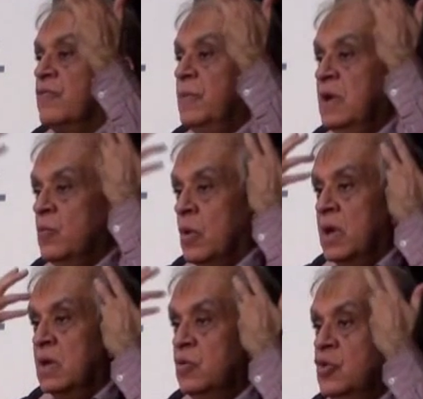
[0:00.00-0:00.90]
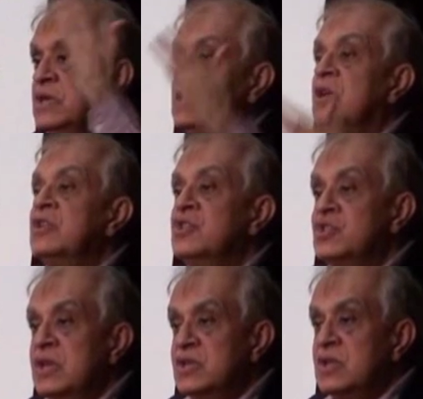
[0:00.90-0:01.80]
of being in unity
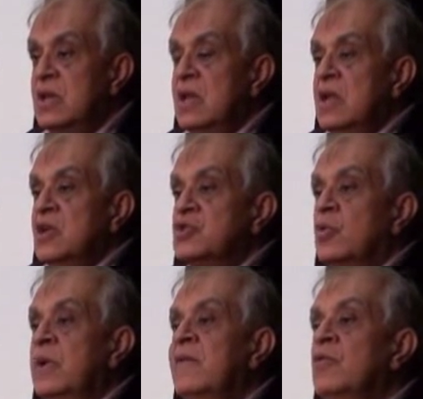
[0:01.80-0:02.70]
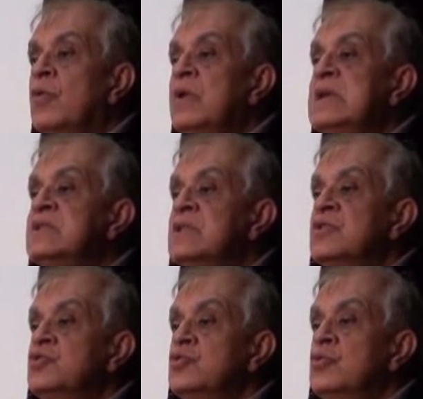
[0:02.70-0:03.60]
consciousness. So we have no
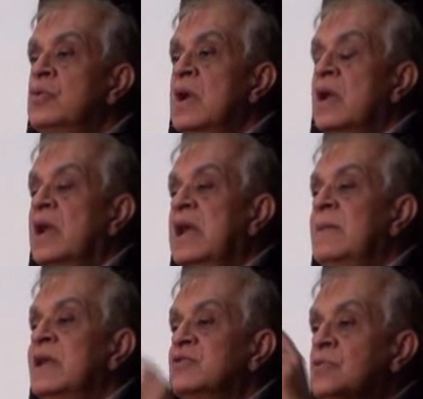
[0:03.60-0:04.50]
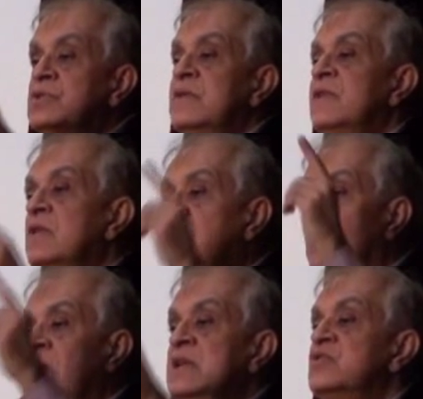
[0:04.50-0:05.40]
reason to claim an exclusivity of
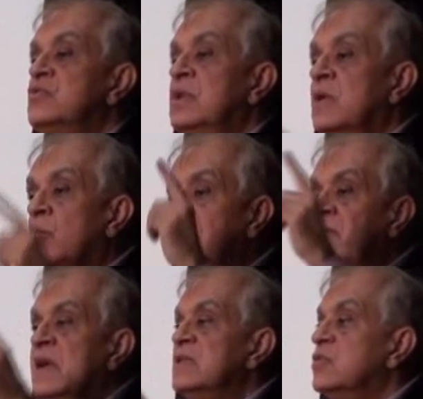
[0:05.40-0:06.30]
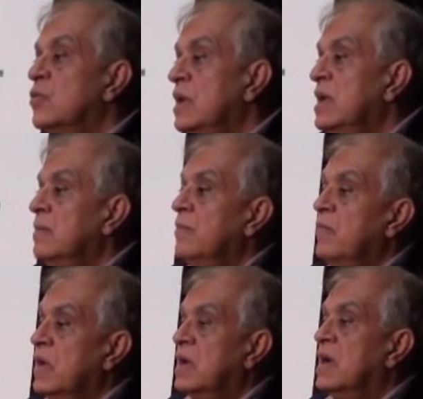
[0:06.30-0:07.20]
one history and one event only.
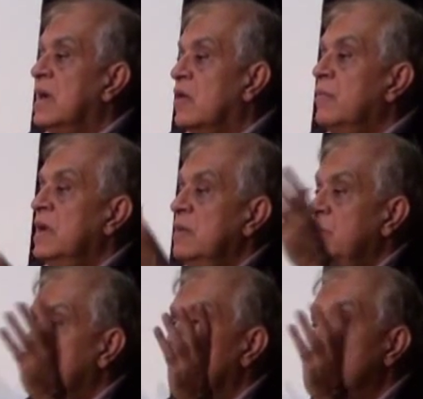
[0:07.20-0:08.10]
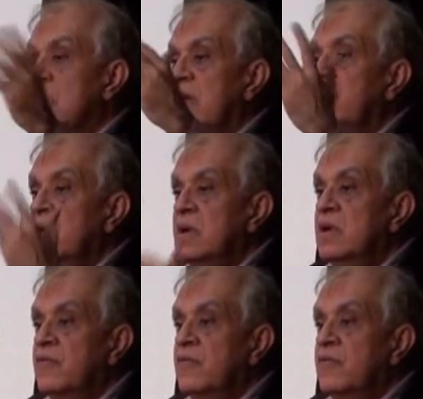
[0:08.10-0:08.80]
We can allow many people to have